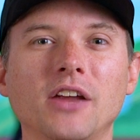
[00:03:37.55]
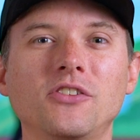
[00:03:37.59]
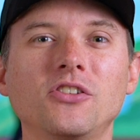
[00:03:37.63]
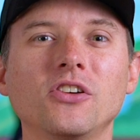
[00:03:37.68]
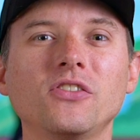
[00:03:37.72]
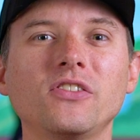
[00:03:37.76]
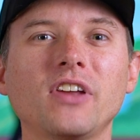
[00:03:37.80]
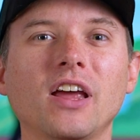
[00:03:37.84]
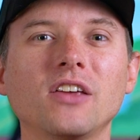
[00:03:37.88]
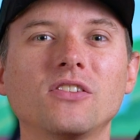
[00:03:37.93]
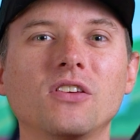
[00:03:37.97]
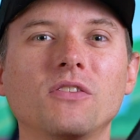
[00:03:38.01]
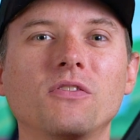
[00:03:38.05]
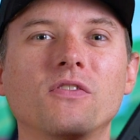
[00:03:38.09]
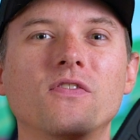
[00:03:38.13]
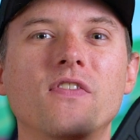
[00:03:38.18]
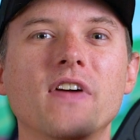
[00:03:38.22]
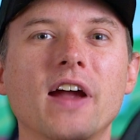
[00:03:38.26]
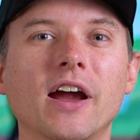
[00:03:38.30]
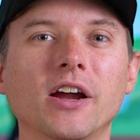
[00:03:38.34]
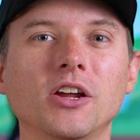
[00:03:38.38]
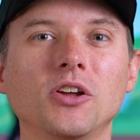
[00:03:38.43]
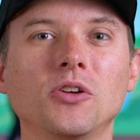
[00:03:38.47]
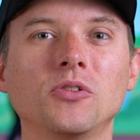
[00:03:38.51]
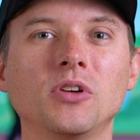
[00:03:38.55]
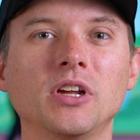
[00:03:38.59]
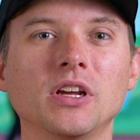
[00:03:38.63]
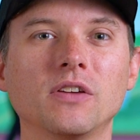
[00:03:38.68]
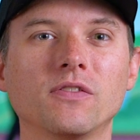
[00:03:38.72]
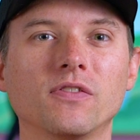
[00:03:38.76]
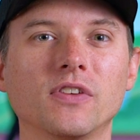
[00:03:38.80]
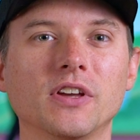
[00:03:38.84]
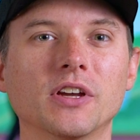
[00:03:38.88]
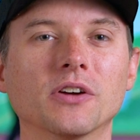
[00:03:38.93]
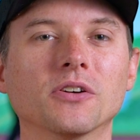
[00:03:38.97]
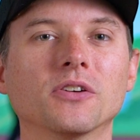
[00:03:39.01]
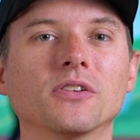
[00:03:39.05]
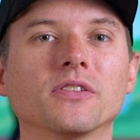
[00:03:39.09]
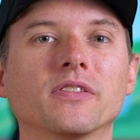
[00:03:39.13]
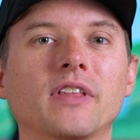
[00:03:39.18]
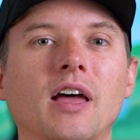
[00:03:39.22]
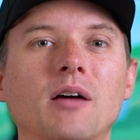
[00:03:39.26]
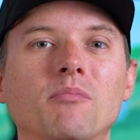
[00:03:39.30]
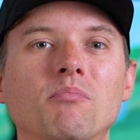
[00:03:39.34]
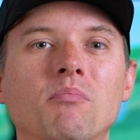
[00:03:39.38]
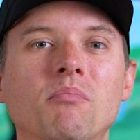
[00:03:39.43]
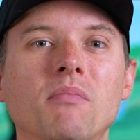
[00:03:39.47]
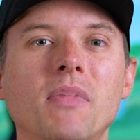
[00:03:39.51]
It just has a very unique feel
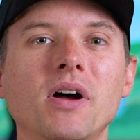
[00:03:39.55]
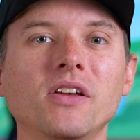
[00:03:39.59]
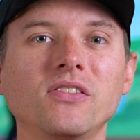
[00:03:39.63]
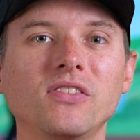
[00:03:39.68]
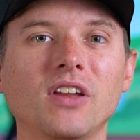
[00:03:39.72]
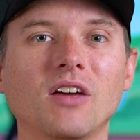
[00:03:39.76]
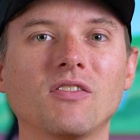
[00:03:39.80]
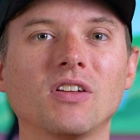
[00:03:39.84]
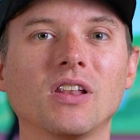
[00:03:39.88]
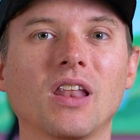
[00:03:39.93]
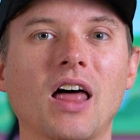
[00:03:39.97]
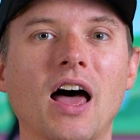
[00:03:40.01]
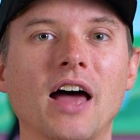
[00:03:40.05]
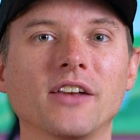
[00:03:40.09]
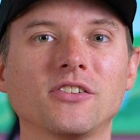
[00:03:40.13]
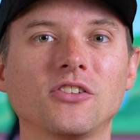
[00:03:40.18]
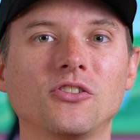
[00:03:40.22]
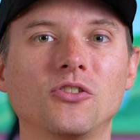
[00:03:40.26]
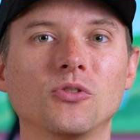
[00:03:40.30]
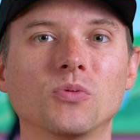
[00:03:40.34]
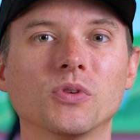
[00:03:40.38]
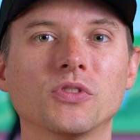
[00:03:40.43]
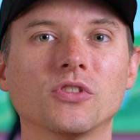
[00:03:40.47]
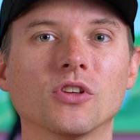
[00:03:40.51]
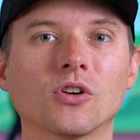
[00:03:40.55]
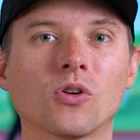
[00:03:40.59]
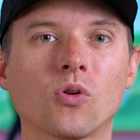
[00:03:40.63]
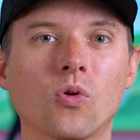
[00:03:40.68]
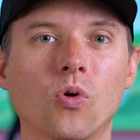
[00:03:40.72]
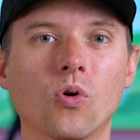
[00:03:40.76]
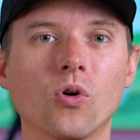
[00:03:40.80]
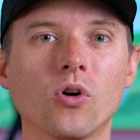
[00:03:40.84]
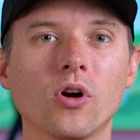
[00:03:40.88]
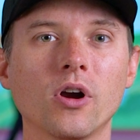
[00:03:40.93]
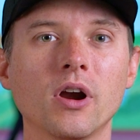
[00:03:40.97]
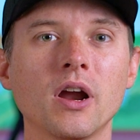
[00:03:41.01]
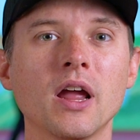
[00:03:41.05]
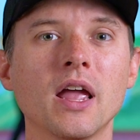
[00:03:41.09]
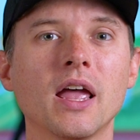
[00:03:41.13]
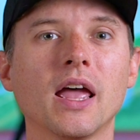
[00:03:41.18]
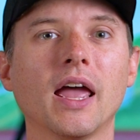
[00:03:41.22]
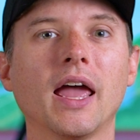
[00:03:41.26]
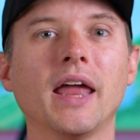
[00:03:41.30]
that must have a lot to do with the core